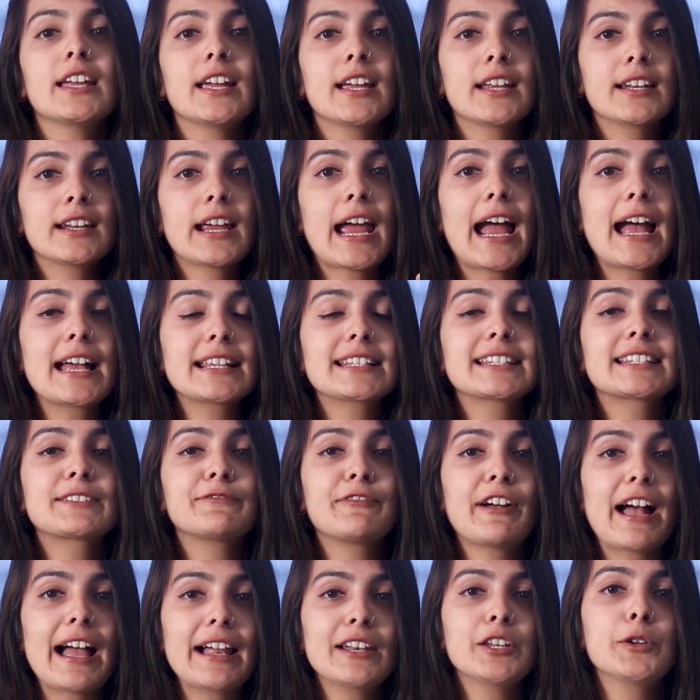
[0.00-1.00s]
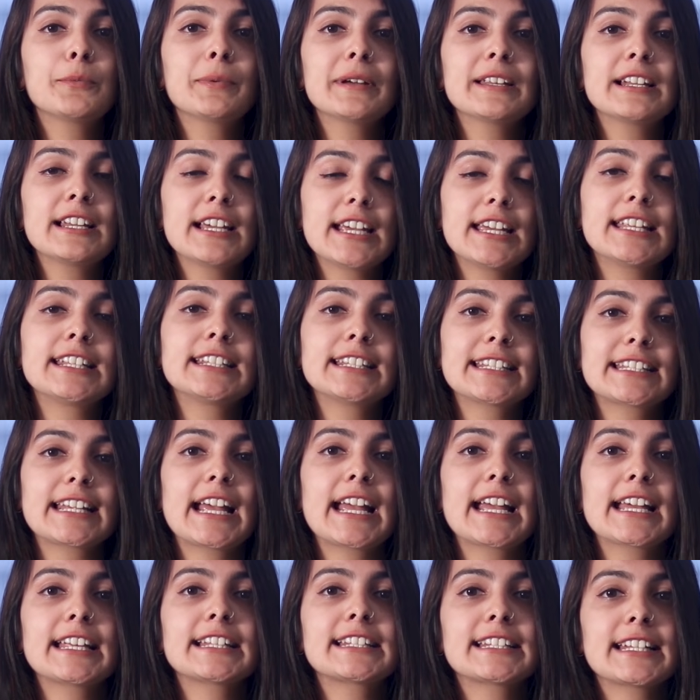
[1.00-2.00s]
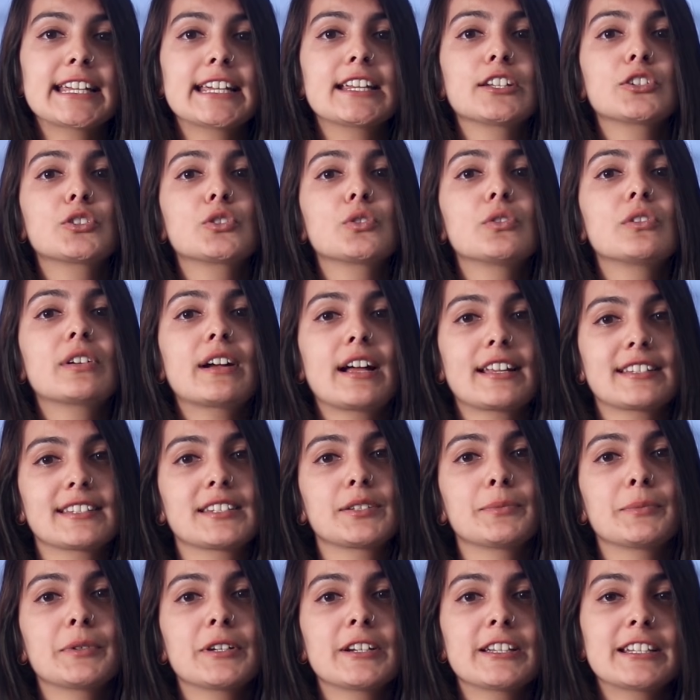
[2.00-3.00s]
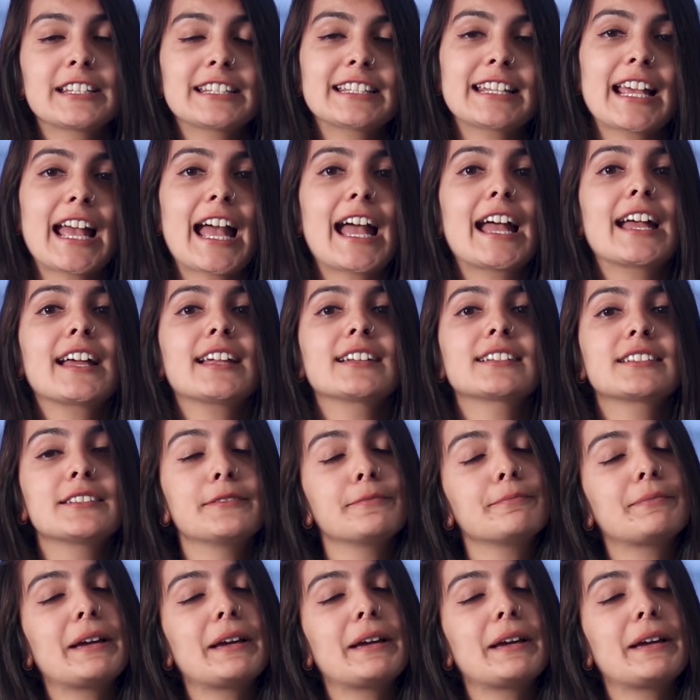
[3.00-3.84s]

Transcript: It has valuable insights into customers and